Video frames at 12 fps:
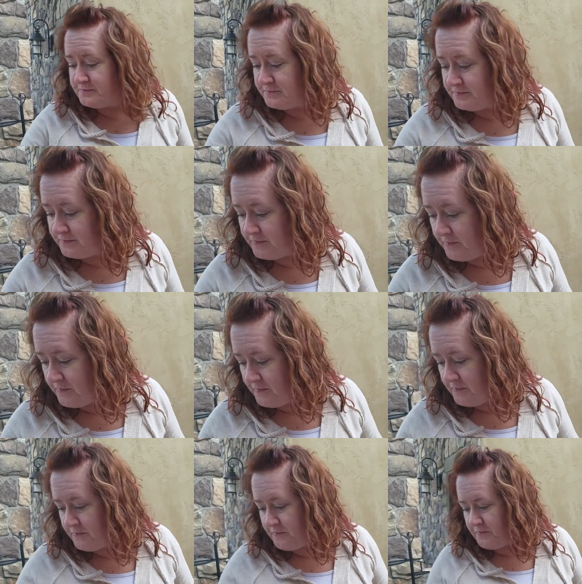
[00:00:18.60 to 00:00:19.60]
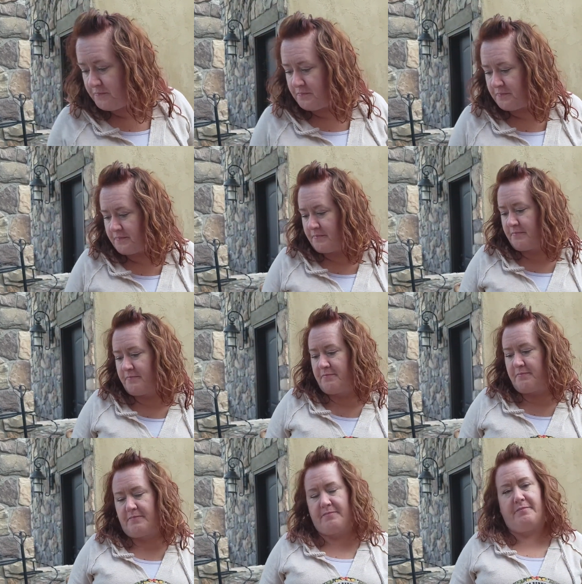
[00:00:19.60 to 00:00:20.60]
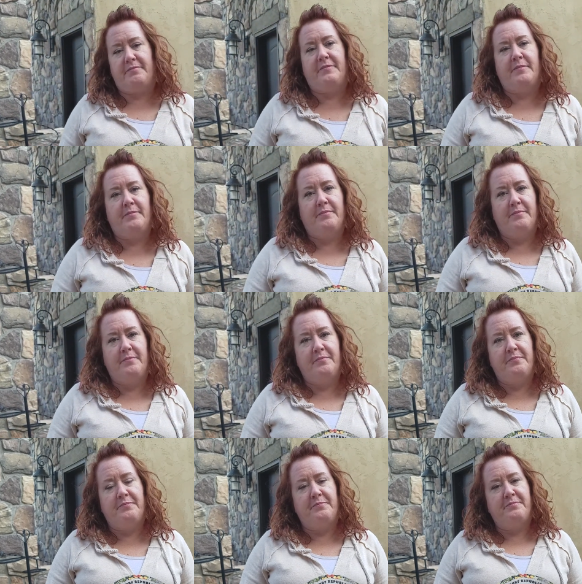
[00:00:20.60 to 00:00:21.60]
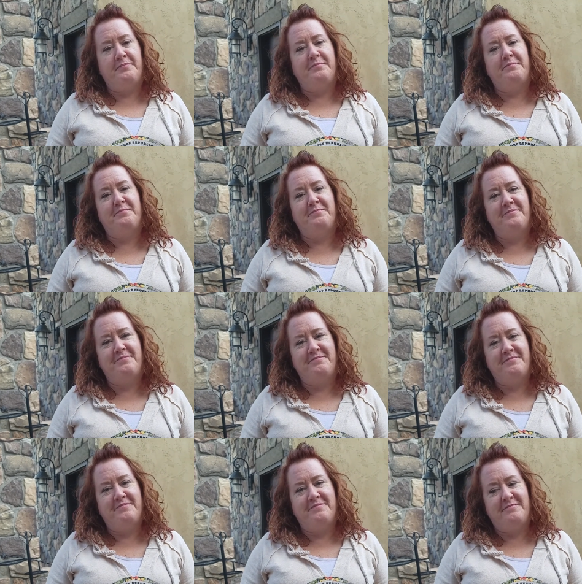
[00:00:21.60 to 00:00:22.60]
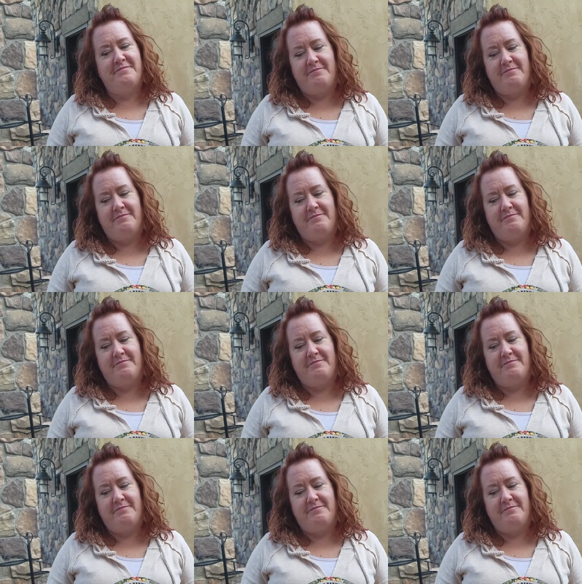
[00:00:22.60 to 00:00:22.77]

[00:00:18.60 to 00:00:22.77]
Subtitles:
No one is speaking in this clip.